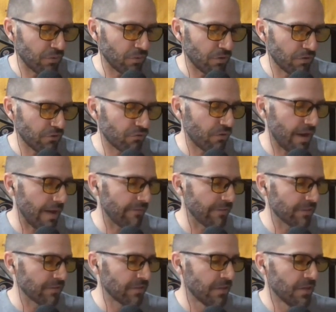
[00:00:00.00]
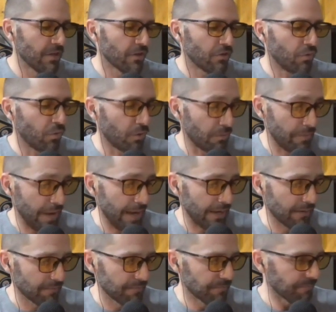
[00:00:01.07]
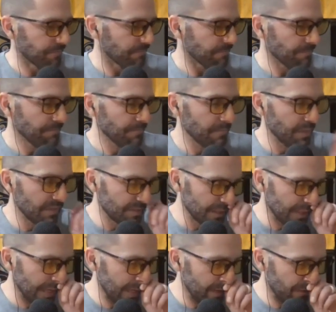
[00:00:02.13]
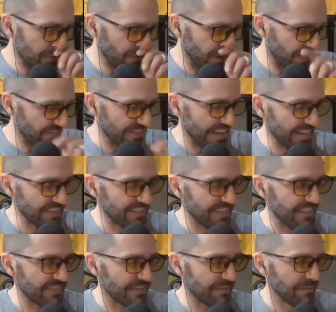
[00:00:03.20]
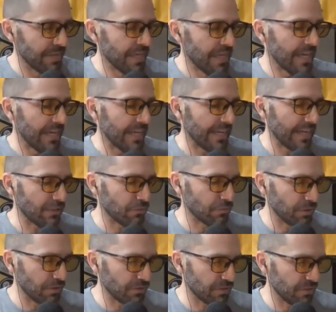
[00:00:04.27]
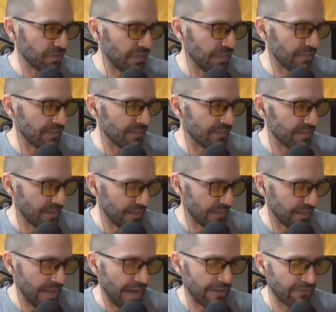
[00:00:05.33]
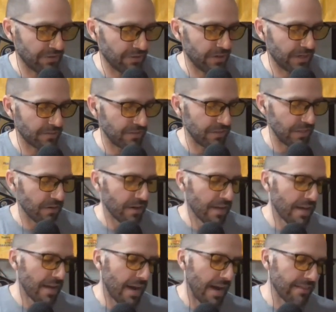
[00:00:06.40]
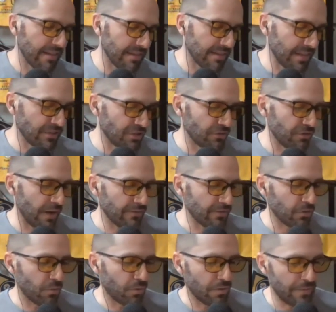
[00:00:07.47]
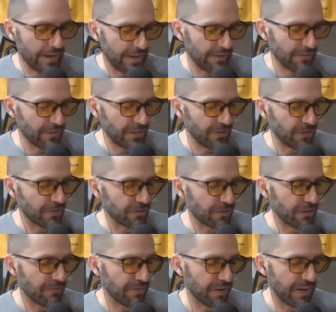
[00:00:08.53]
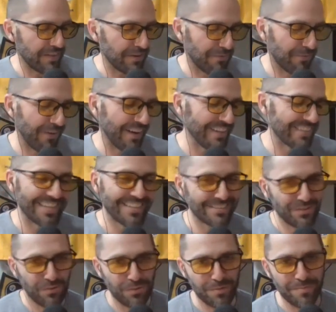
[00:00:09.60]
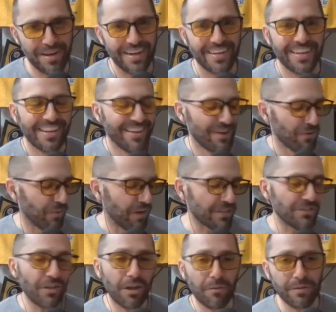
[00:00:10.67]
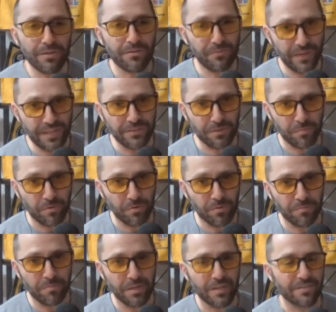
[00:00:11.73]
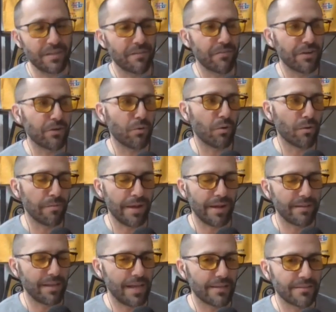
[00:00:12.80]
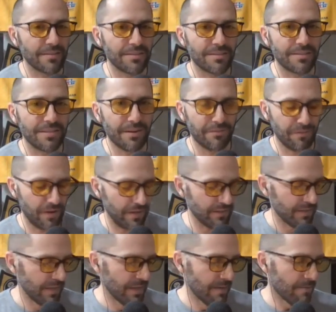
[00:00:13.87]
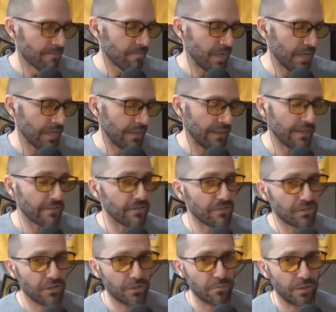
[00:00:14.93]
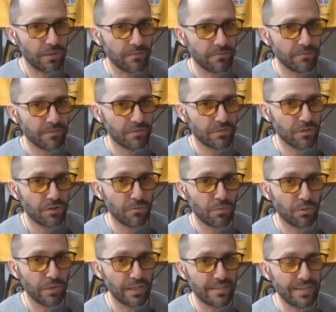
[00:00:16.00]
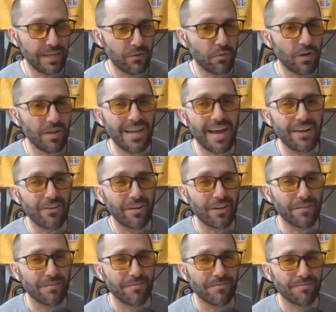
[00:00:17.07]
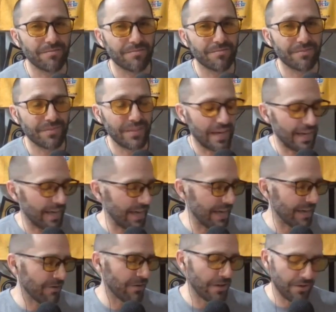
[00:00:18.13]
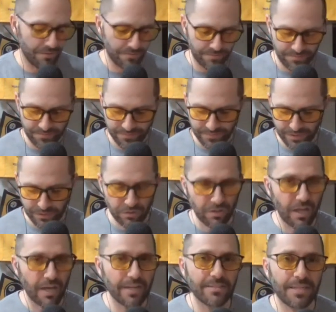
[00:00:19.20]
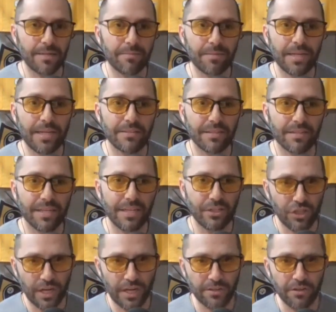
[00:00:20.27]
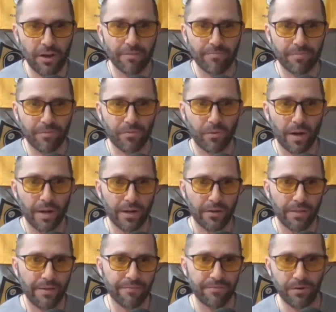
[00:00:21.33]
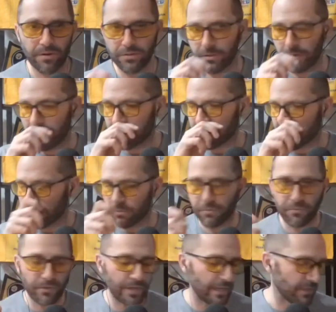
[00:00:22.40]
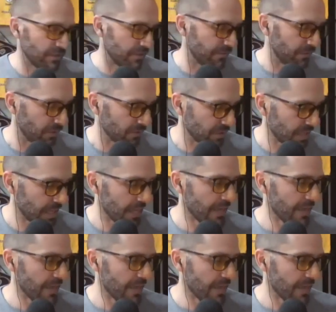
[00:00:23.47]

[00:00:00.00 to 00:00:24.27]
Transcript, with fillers: Jordan Travis, quarterback, to get in front of next season in case Wilson is done after next year? I think they should draft a quarterback every year until they find their franchise quarterback. Well, it's not always feasible because every quarterback class is different, but uh, this is a good one. So will they take one? I don't know. I don't know. There's a lot of team needs that need checked off before I go that far. So let's get through free agency first.